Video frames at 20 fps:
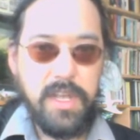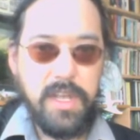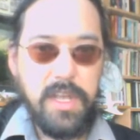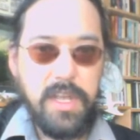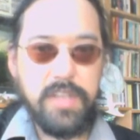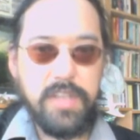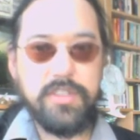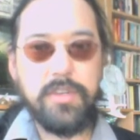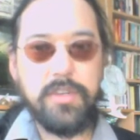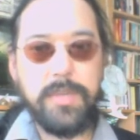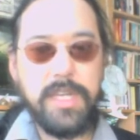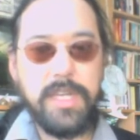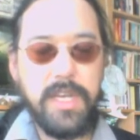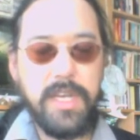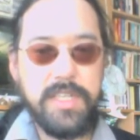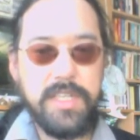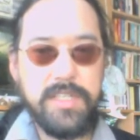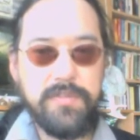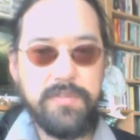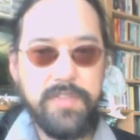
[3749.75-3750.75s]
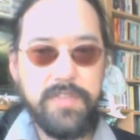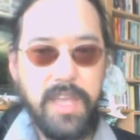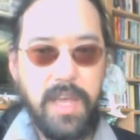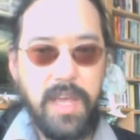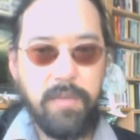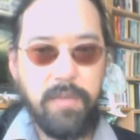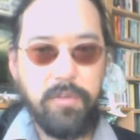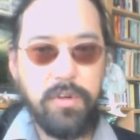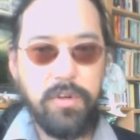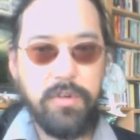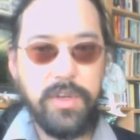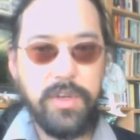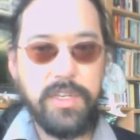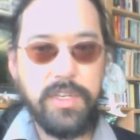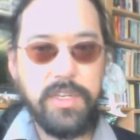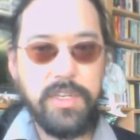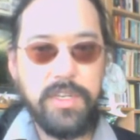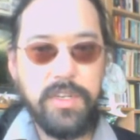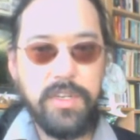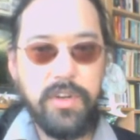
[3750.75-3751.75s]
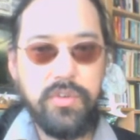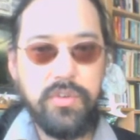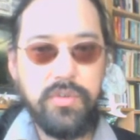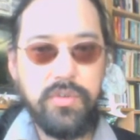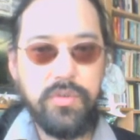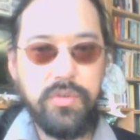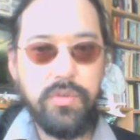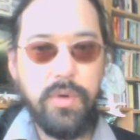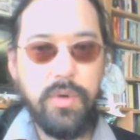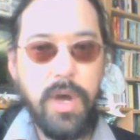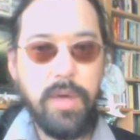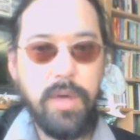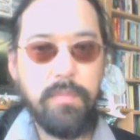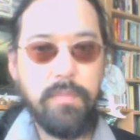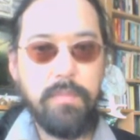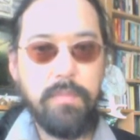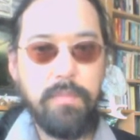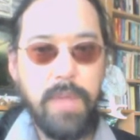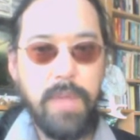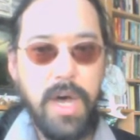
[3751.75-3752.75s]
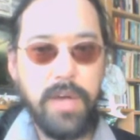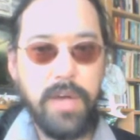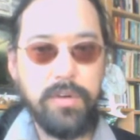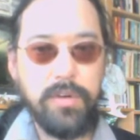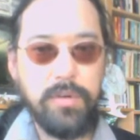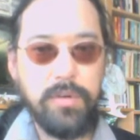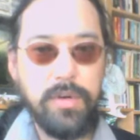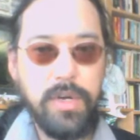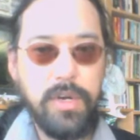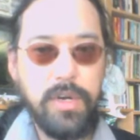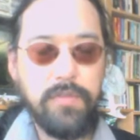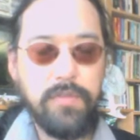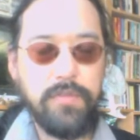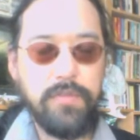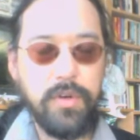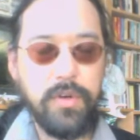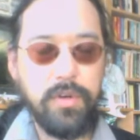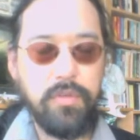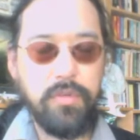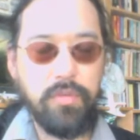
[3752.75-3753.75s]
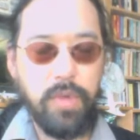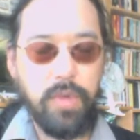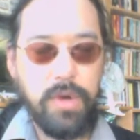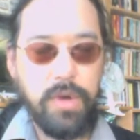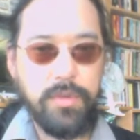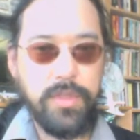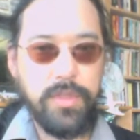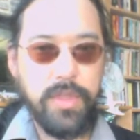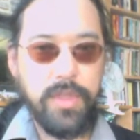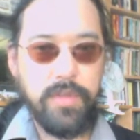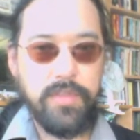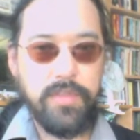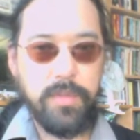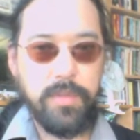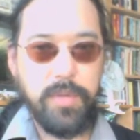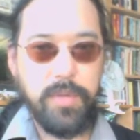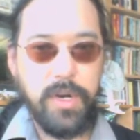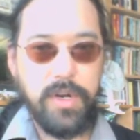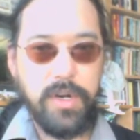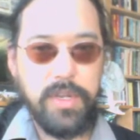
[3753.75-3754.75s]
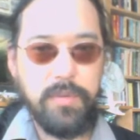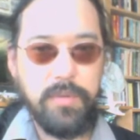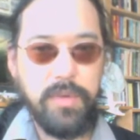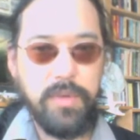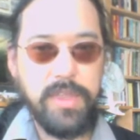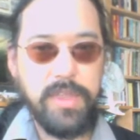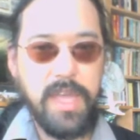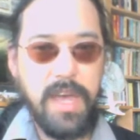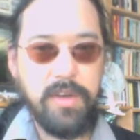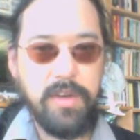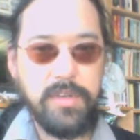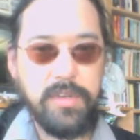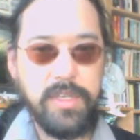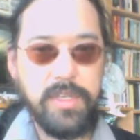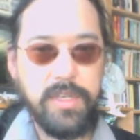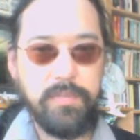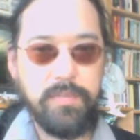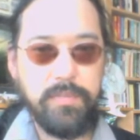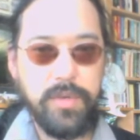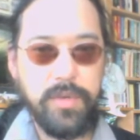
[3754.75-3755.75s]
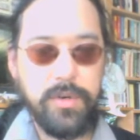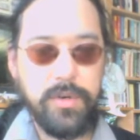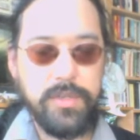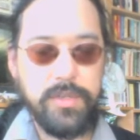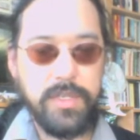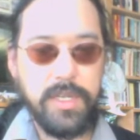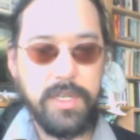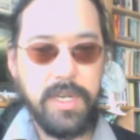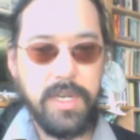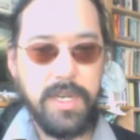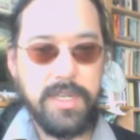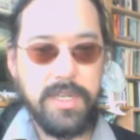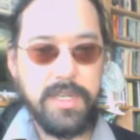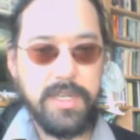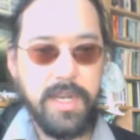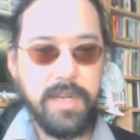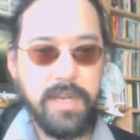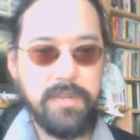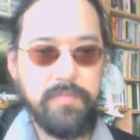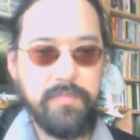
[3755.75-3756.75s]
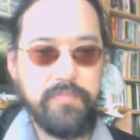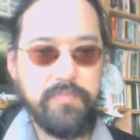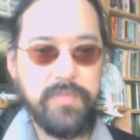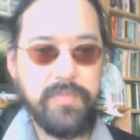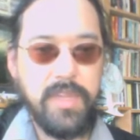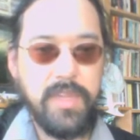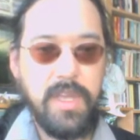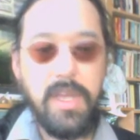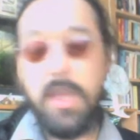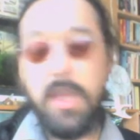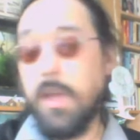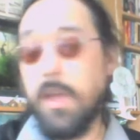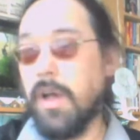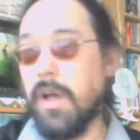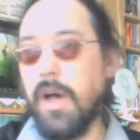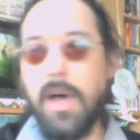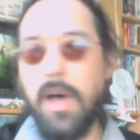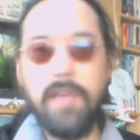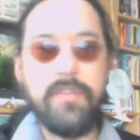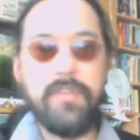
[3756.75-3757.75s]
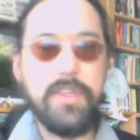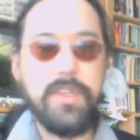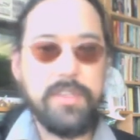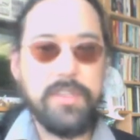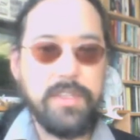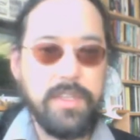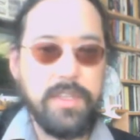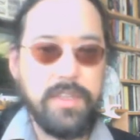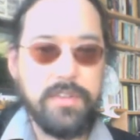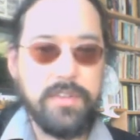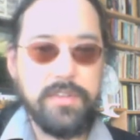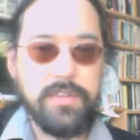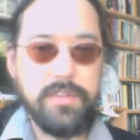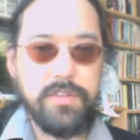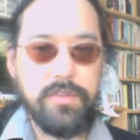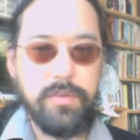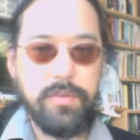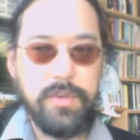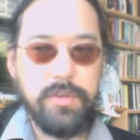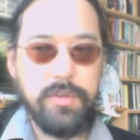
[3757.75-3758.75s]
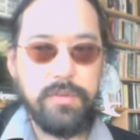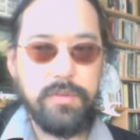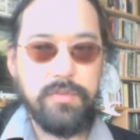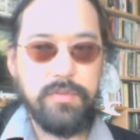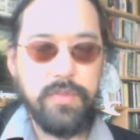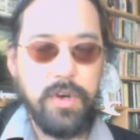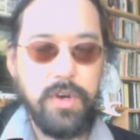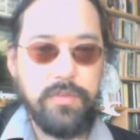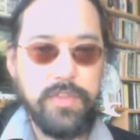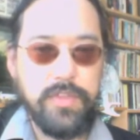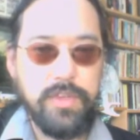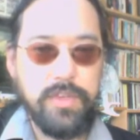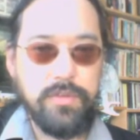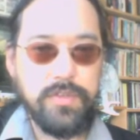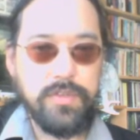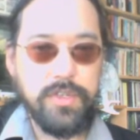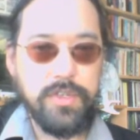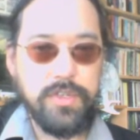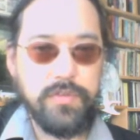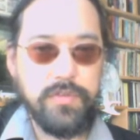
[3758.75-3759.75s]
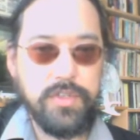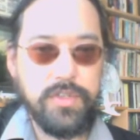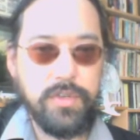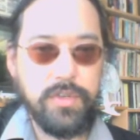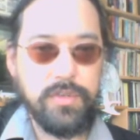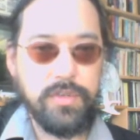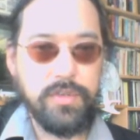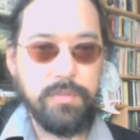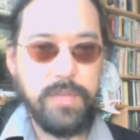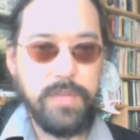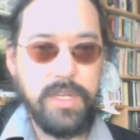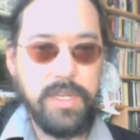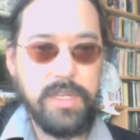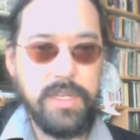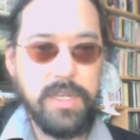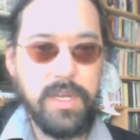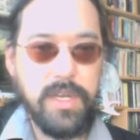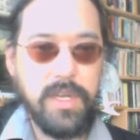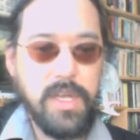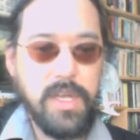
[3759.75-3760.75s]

And so because of that, we're going to need a new model for growth of the party without in-person contact. Obviously, this is going to involve the usage of social media,